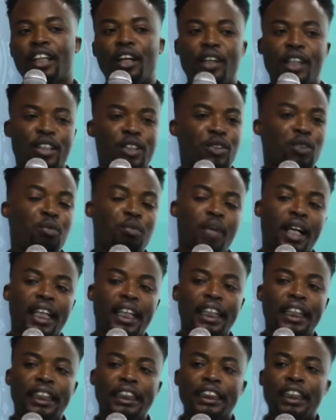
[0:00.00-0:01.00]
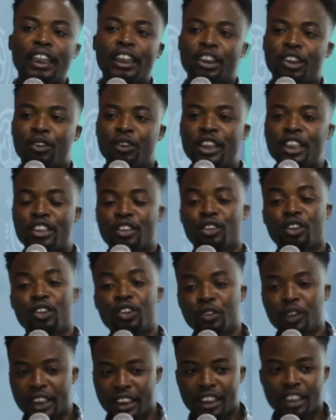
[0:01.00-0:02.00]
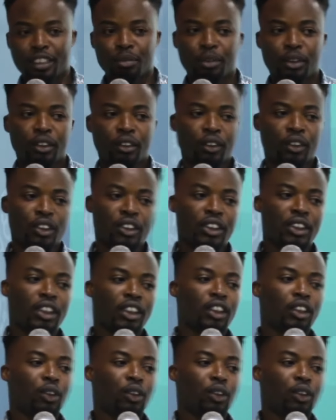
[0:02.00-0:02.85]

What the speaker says: Alright, so my industry is not risky because